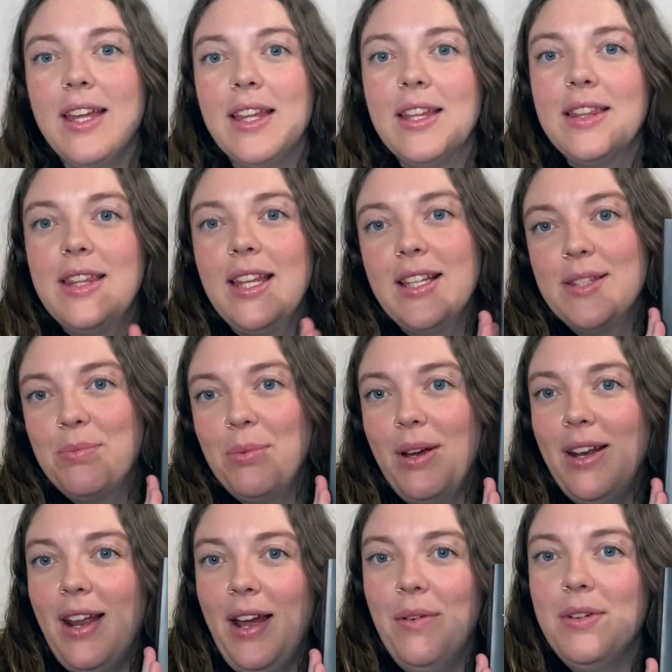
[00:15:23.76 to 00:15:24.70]
This
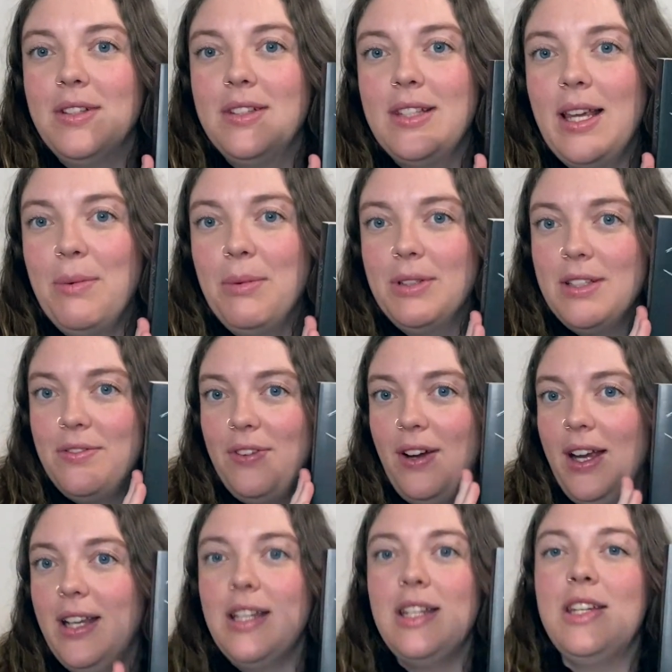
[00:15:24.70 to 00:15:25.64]
one I was able to
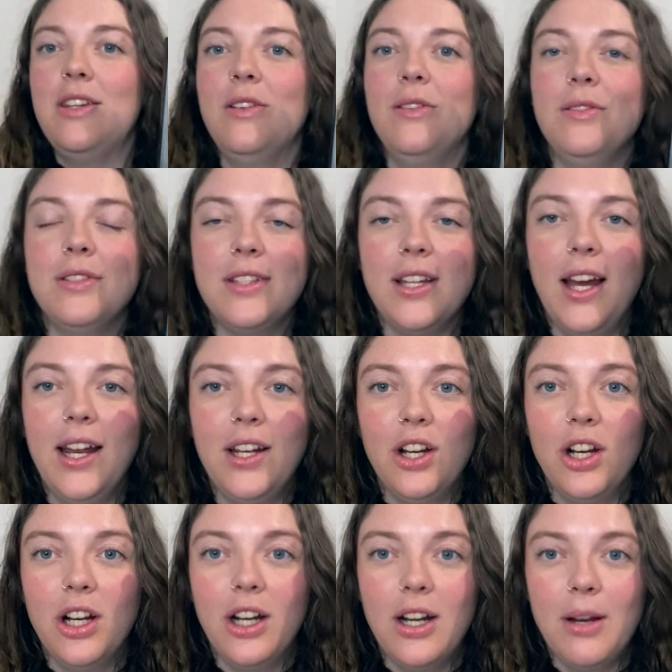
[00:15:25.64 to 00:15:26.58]
find used. I'd
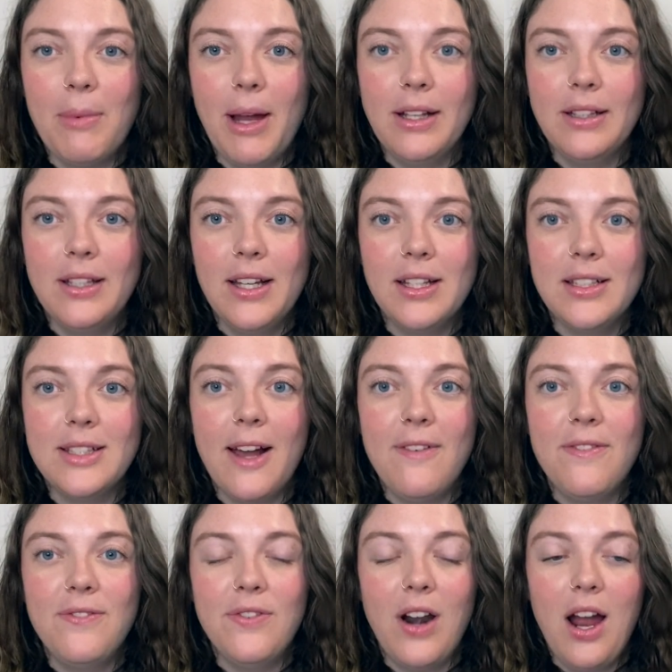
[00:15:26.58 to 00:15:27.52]
heard about this
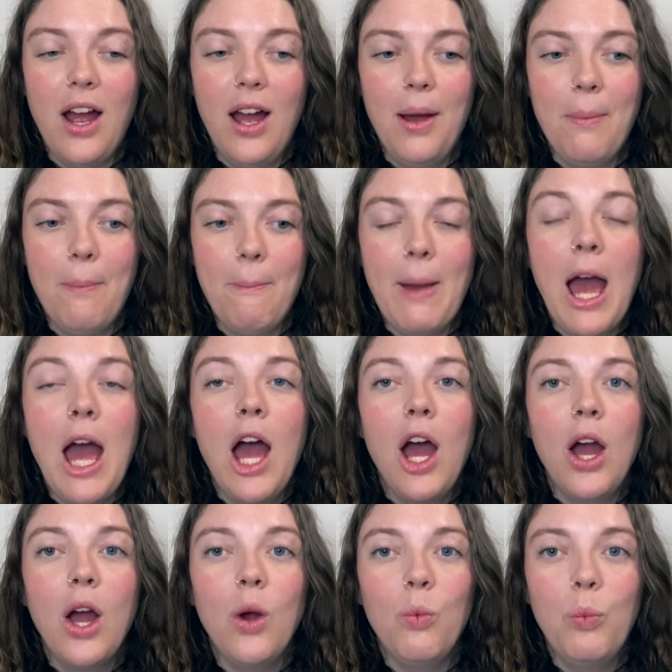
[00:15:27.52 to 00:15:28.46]
from
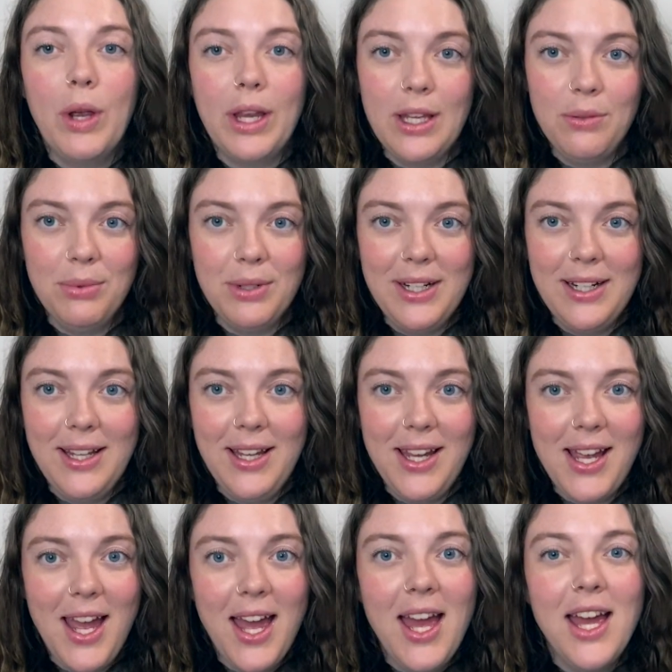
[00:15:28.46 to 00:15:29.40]
Wicked
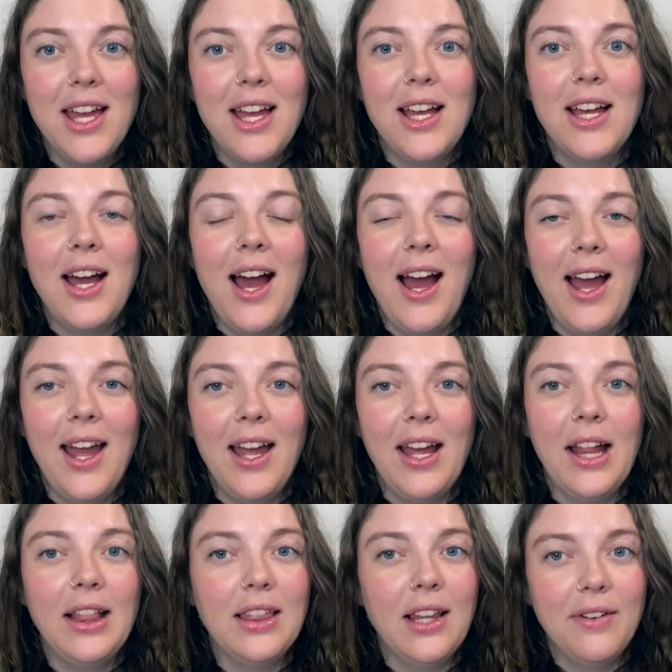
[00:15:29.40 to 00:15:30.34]
Reading.
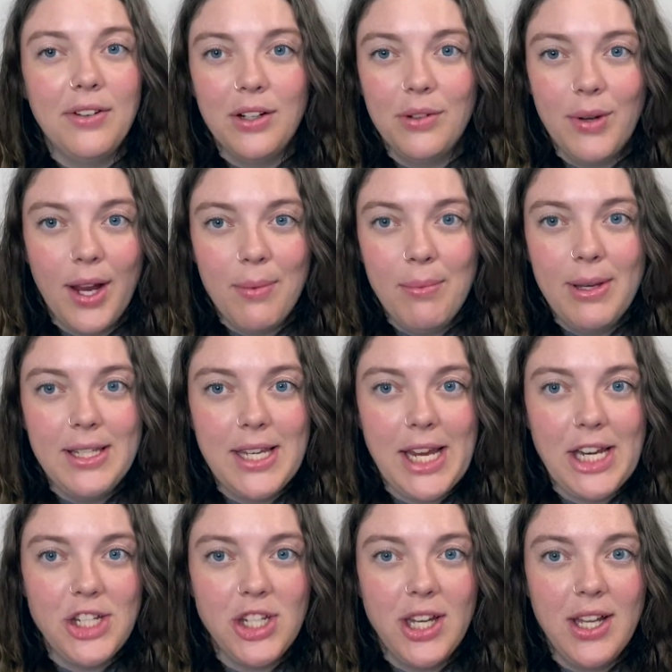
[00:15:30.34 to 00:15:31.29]
I love her
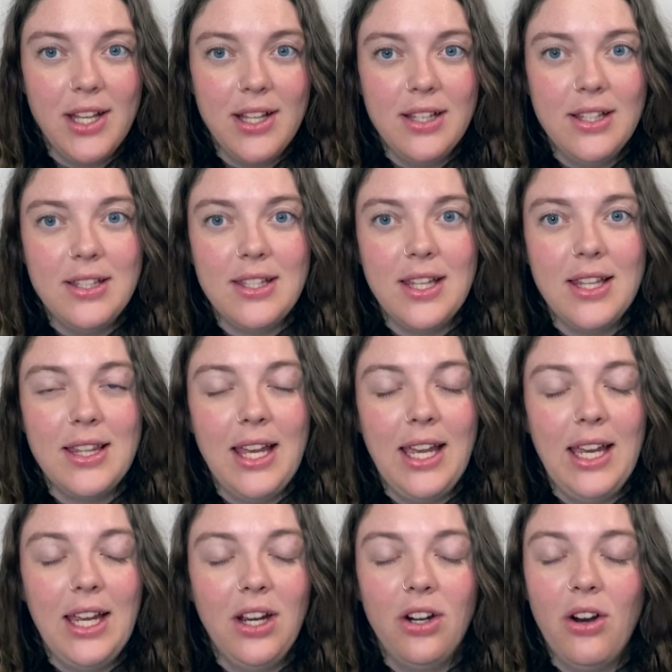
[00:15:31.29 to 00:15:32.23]
recommendations.
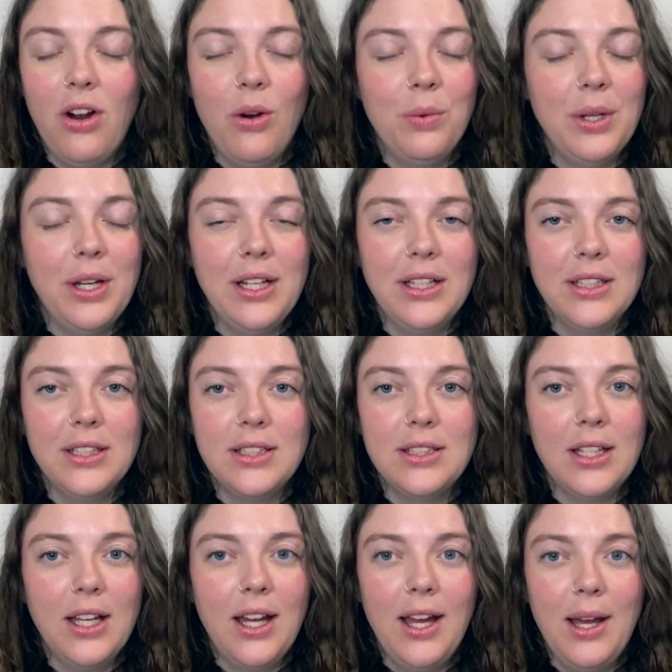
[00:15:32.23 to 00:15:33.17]
They are
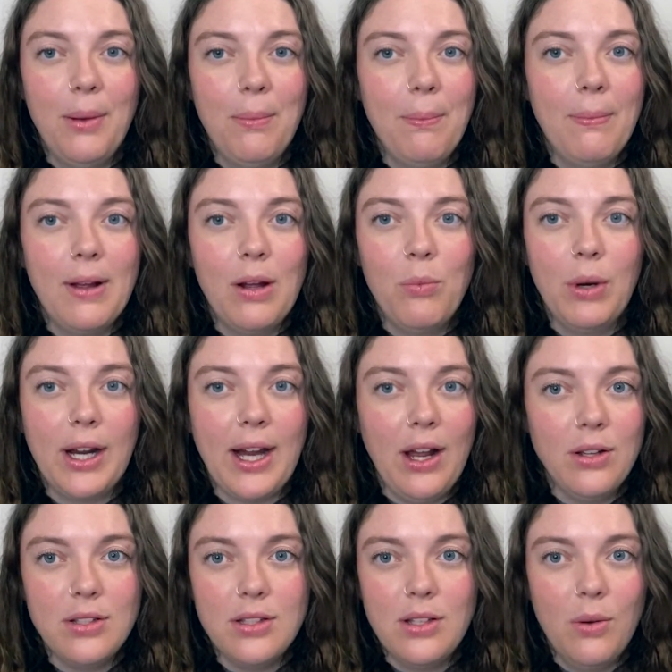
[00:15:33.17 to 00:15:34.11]
always work
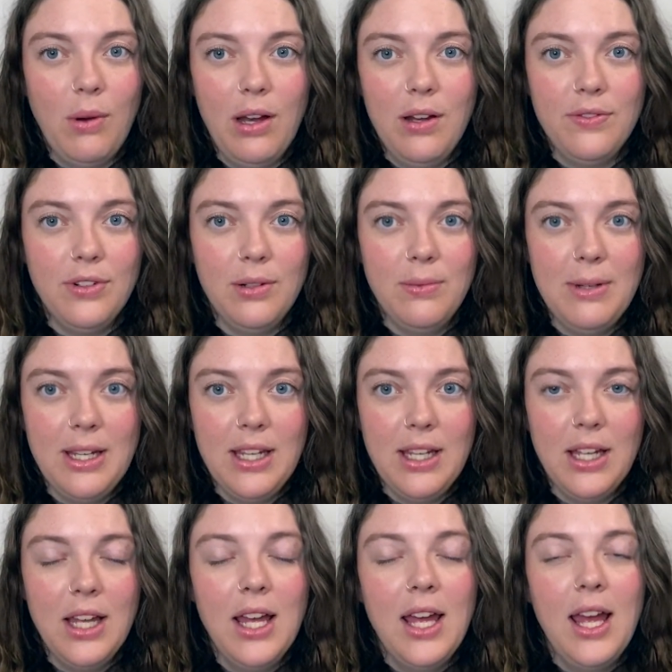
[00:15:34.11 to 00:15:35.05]
out so well for me,